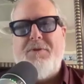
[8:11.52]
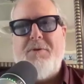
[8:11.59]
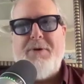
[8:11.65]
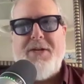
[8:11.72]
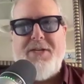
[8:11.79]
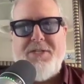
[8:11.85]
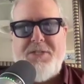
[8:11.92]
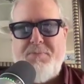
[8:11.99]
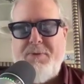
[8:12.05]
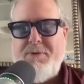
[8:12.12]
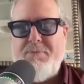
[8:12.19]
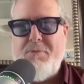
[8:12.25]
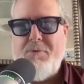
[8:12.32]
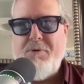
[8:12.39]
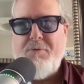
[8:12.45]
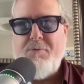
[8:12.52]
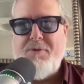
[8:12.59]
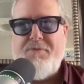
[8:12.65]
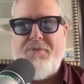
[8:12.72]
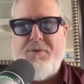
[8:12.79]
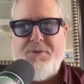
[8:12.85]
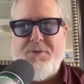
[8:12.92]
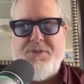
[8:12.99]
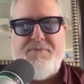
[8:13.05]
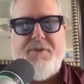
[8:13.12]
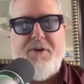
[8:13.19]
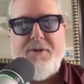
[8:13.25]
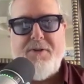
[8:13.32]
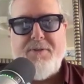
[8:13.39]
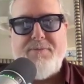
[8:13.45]
Nobody has spent more with Folds of
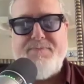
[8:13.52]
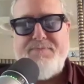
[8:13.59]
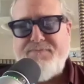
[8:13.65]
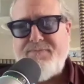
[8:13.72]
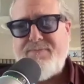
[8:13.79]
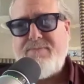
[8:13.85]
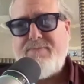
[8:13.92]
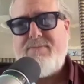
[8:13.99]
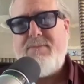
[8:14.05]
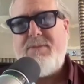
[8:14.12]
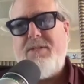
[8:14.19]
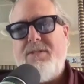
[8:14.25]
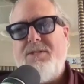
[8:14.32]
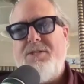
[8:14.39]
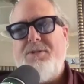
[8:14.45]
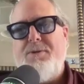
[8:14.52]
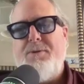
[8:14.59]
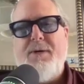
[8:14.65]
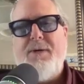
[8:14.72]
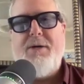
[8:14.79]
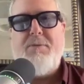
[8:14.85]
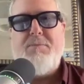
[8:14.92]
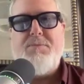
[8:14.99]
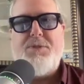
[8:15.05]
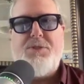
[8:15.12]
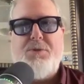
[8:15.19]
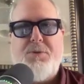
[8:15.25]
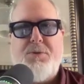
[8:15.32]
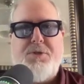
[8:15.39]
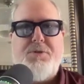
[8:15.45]
Honor to help
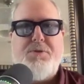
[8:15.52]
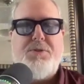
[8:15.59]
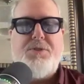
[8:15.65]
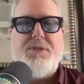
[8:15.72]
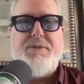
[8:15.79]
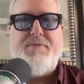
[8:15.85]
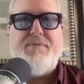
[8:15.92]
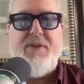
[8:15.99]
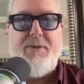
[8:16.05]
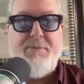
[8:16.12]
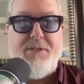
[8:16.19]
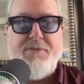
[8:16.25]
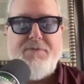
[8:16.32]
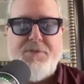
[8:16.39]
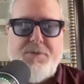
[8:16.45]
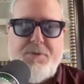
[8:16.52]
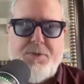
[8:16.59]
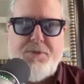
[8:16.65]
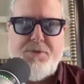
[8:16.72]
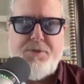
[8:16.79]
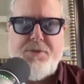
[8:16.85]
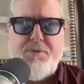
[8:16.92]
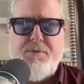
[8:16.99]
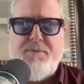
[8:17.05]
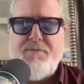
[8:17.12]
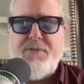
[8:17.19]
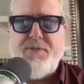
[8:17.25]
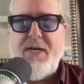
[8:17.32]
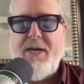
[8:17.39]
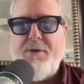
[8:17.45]
soldiers, families of soldiers who
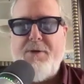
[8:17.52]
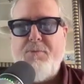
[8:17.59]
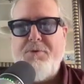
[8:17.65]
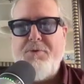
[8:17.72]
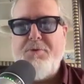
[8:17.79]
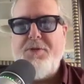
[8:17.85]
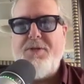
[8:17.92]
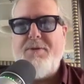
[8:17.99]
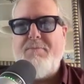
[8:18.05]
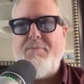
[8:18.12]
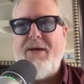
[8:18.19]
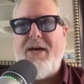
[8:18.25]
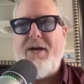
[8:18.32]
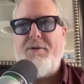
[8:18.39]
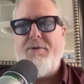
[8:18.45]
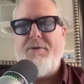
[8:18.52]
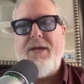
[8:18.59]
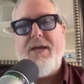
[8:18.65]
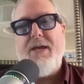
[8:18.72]
have died or wounded in battle,